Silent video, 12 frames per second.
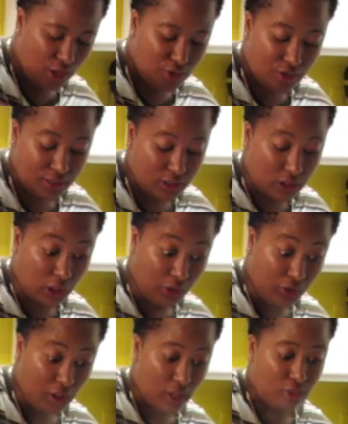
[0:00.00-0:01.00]
You can just
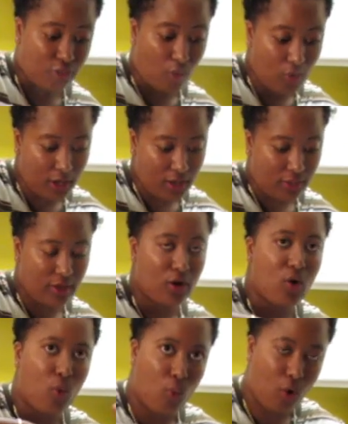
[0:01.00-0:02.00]
literally throw it in
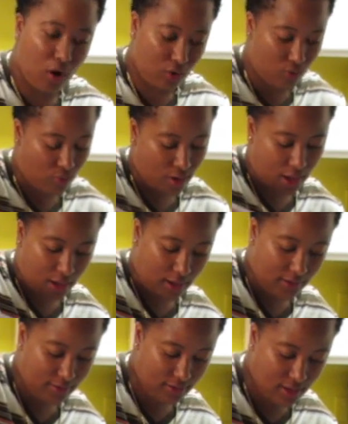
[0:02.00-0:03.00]
there, walk away.
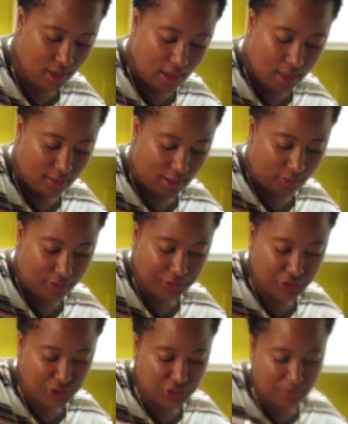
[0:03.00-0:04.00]
Now
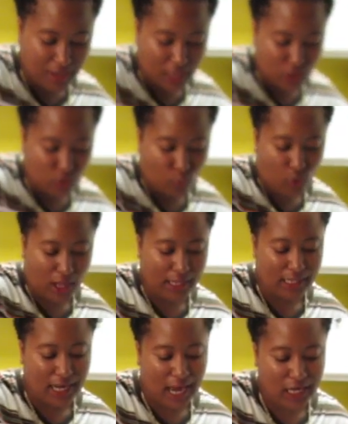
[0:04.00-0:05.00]
this just made us
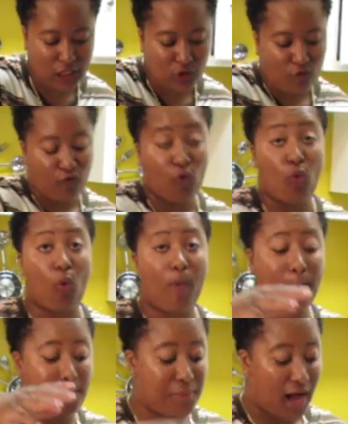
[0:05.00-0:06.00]
1 nice
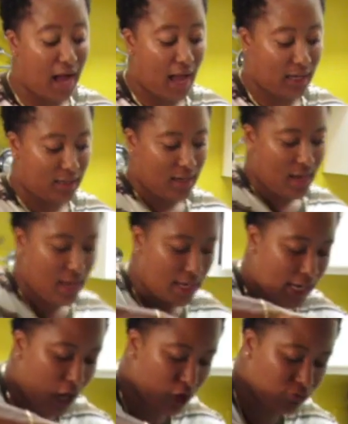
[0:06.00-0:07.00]
full pot.
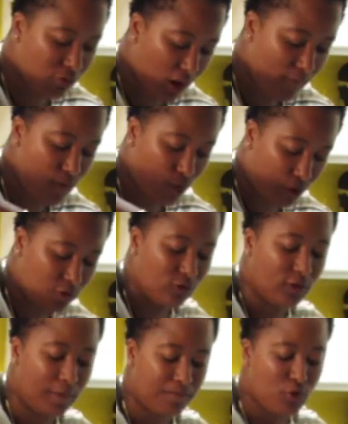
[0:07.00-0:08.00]
Now you're probably
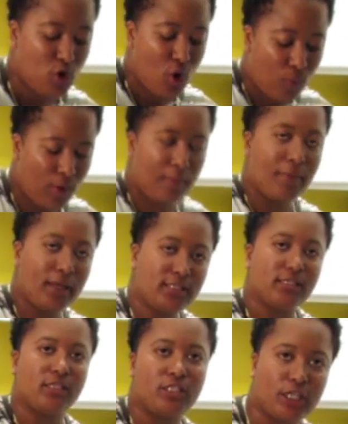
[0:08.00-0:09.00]
wondering, what makes
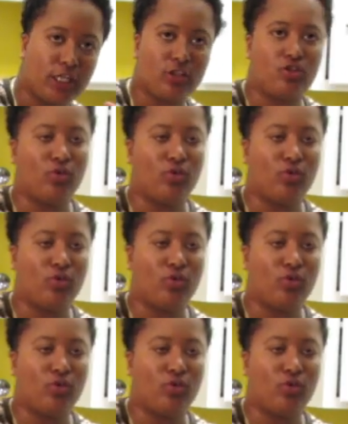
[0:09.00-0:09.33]
it a chicken